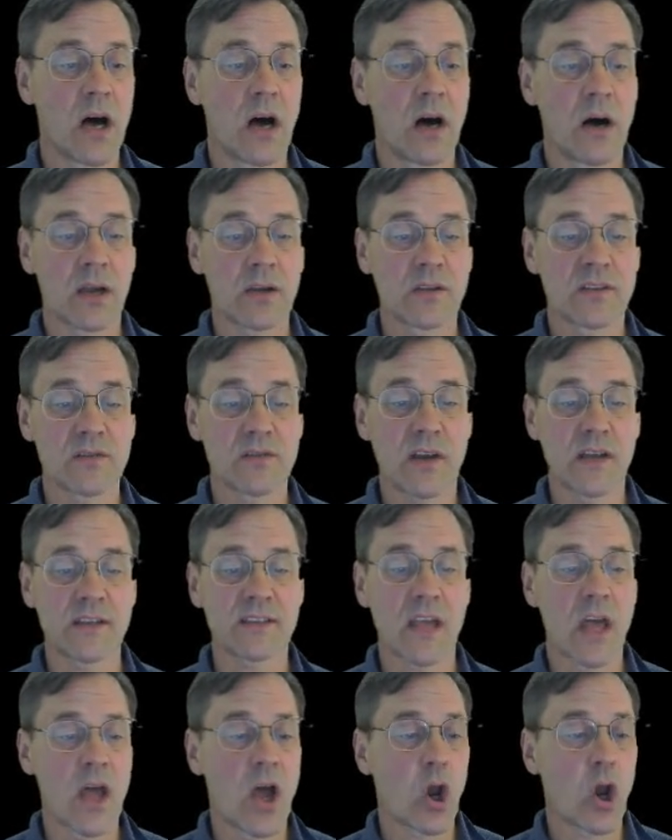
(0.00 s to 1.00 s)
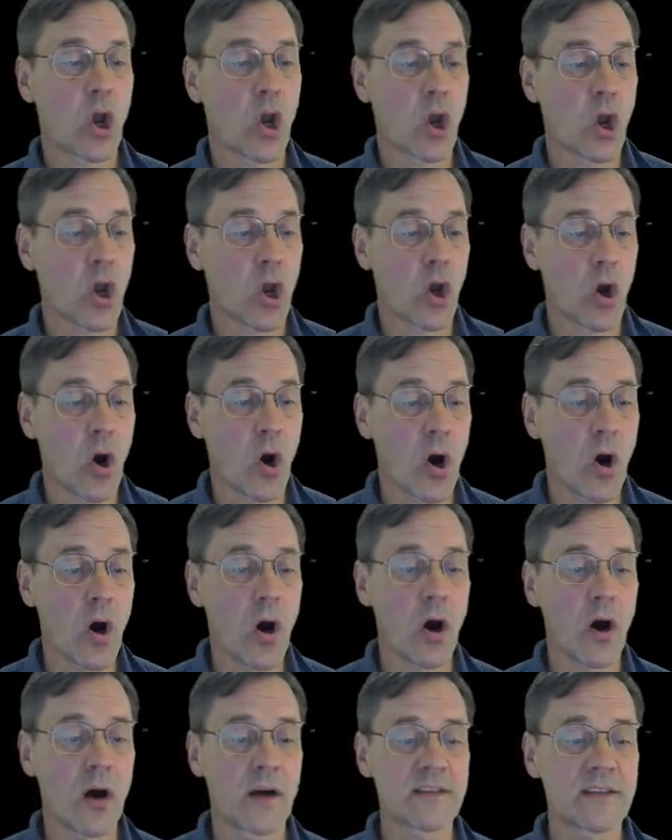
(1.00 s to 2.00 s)
constraints
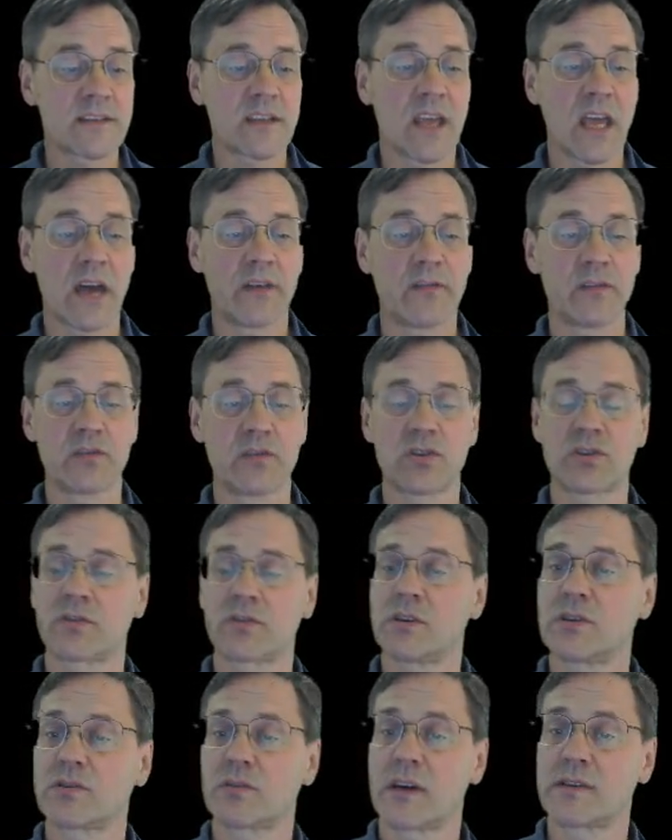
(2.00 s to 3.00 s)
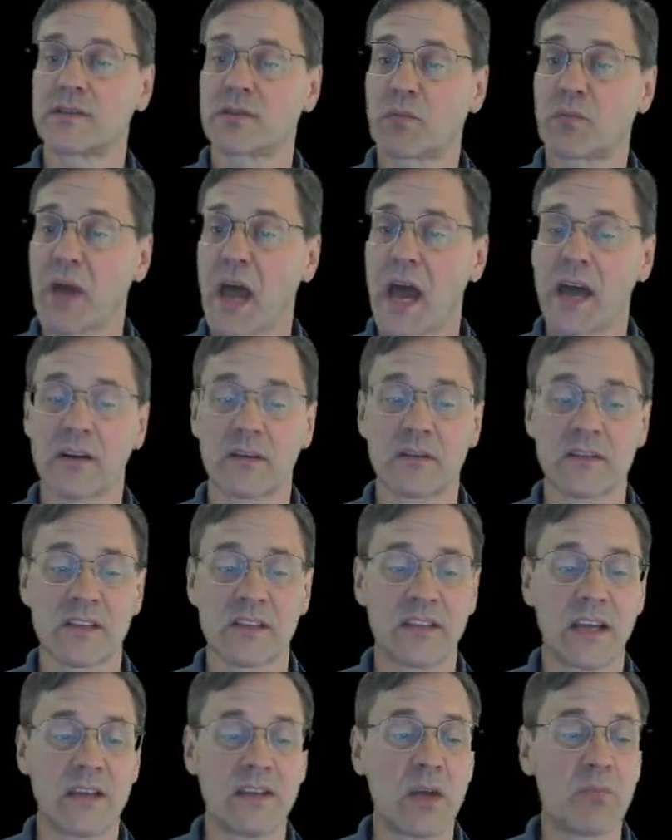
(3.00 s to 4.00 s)
cause evolutionary trends or patterns.
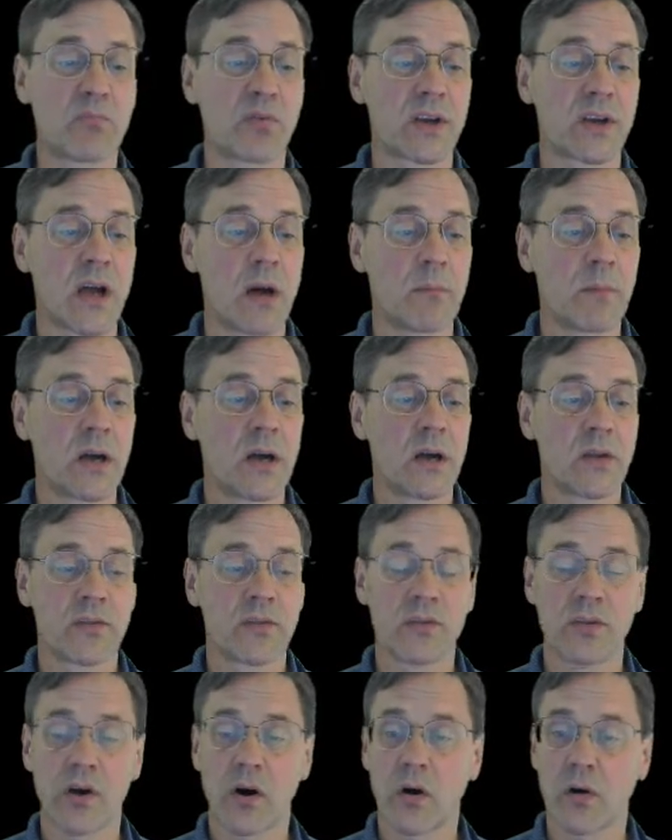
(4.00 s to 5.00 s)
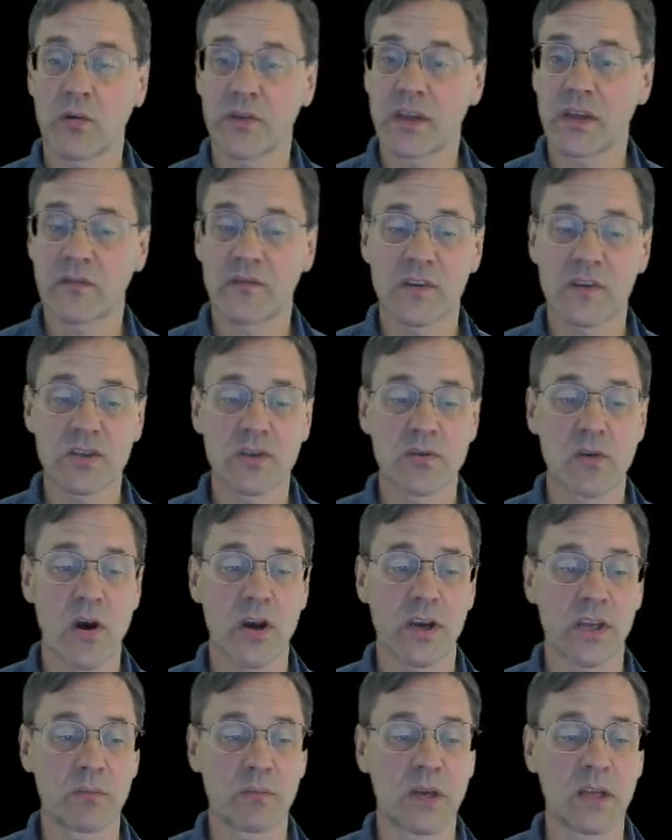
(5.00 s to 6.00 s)
And then they bring up the Haldane-Fisher
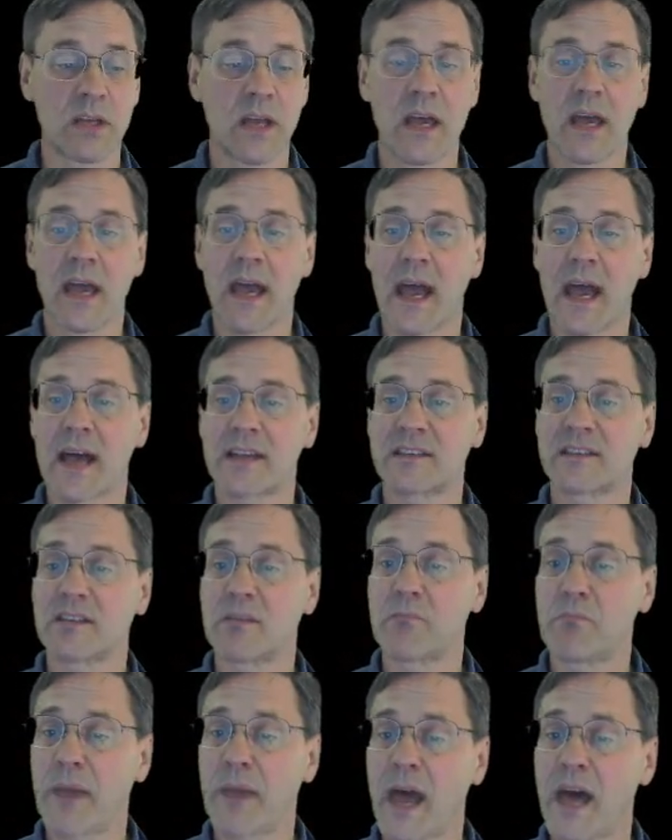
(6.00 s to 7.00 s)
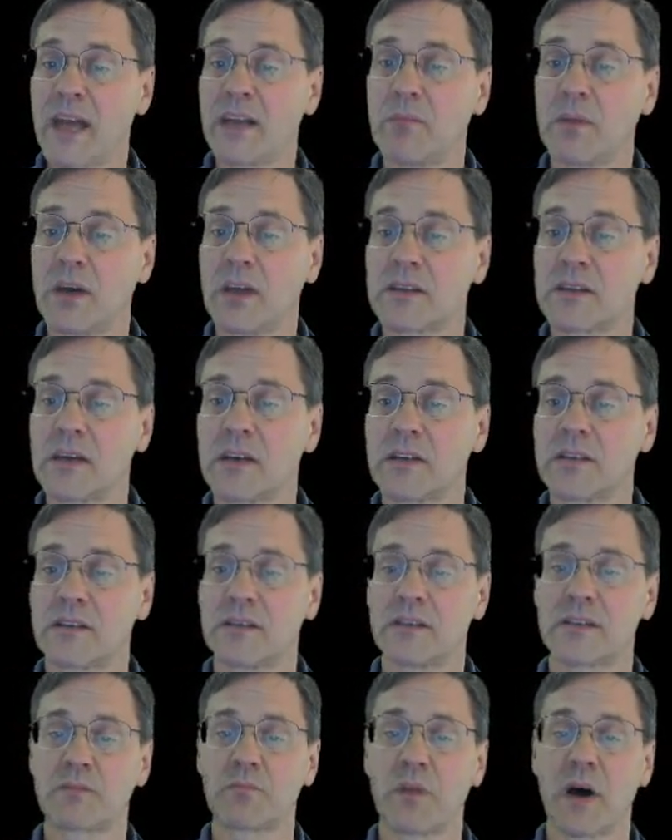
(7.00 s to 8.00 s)
argument as an impediment to
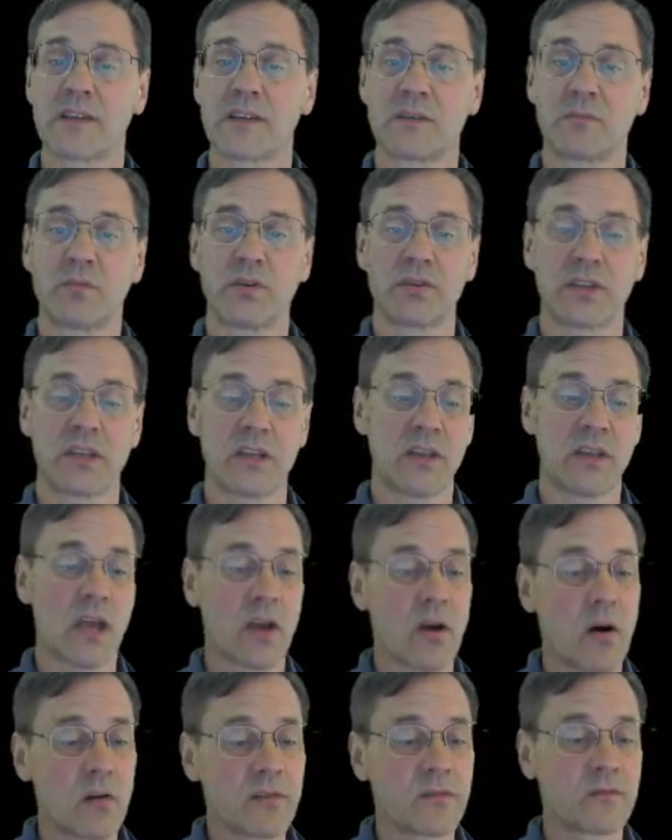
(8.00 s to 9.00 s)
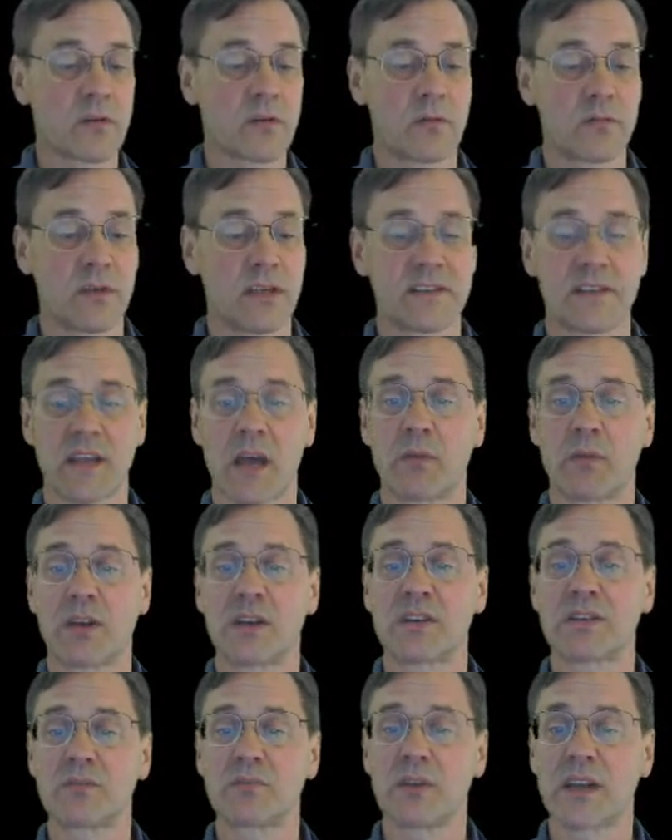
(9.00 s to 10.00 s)
this possibility. And they called for a
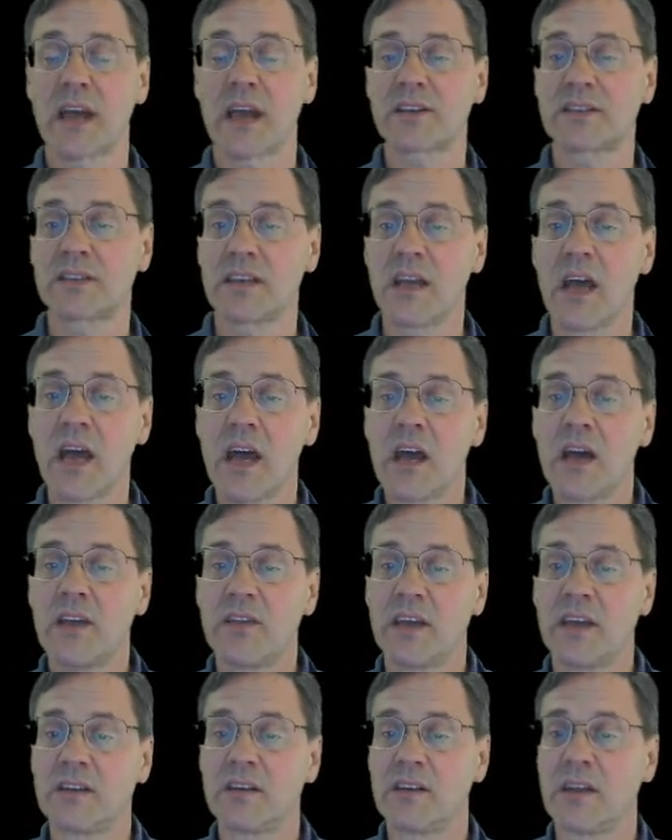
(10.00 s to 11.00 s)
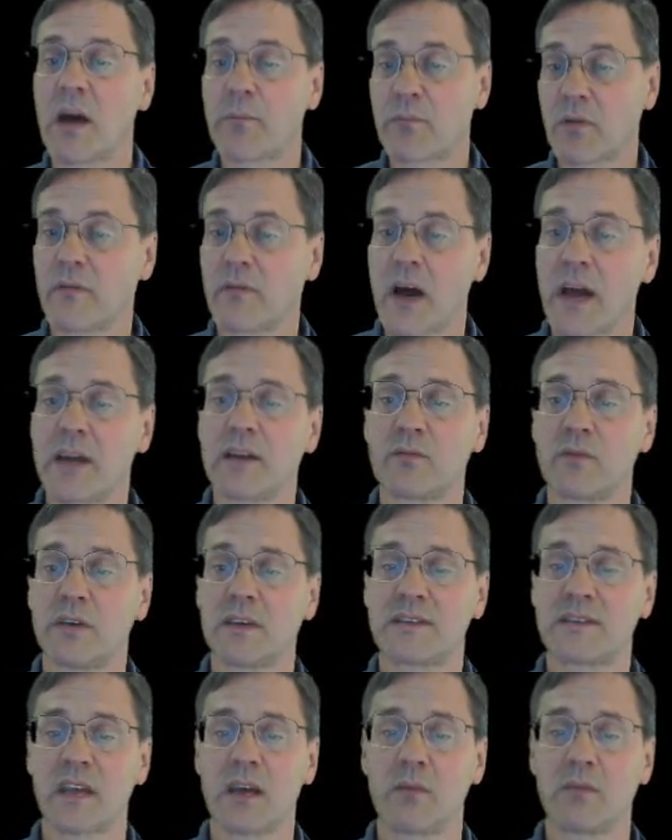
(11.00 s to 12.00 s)
reexamination, but actually they did not provide a
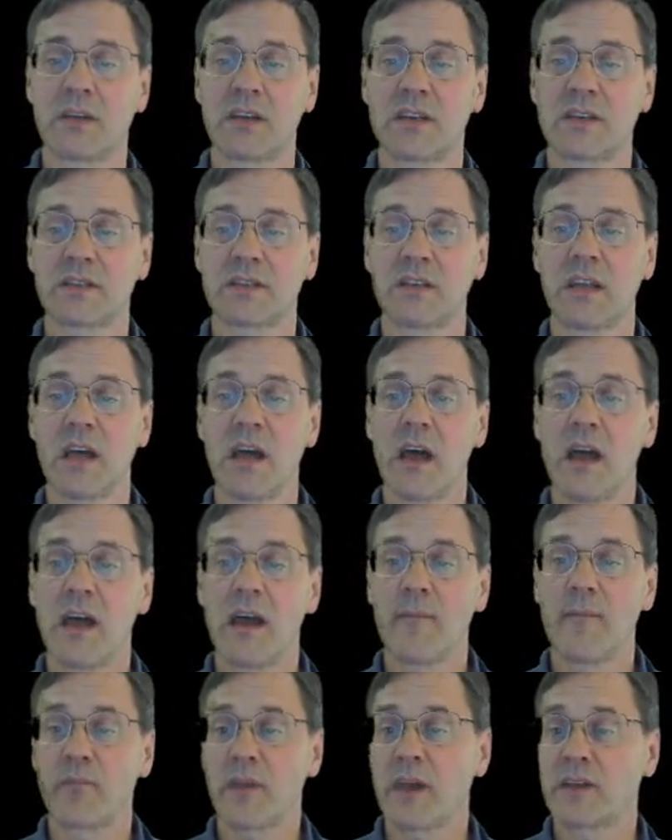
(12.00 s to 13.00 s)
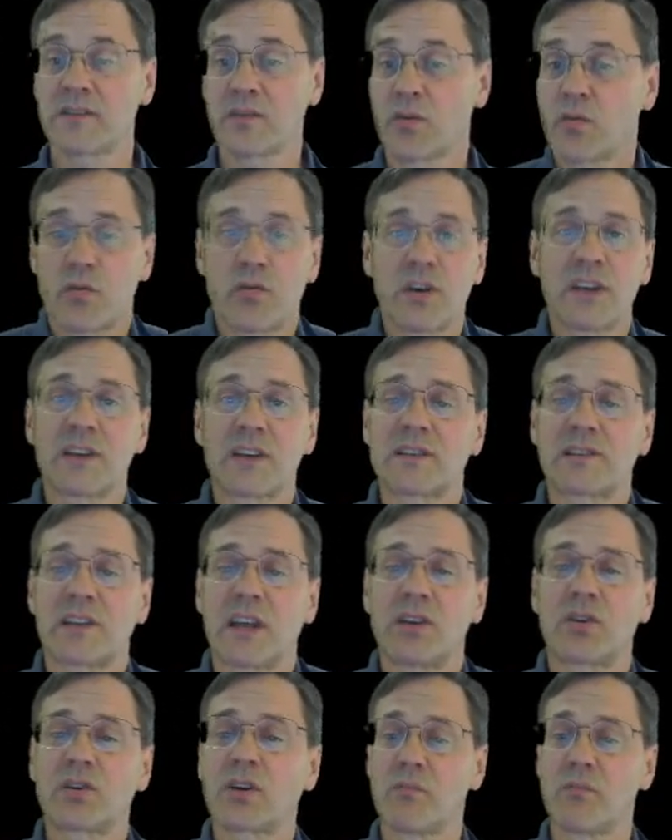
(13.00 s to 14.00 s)
reexamination. And so critics
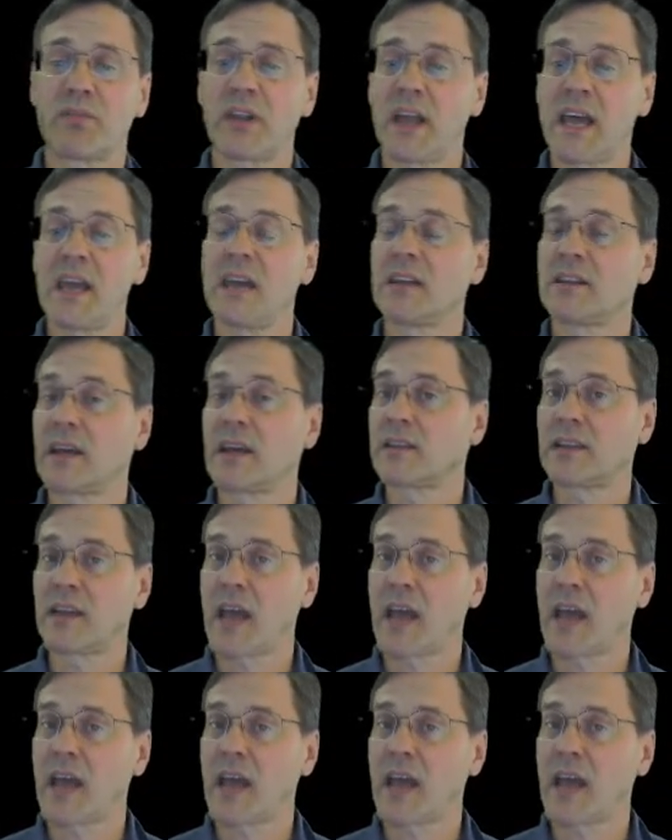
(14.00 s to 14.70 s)
later complained that the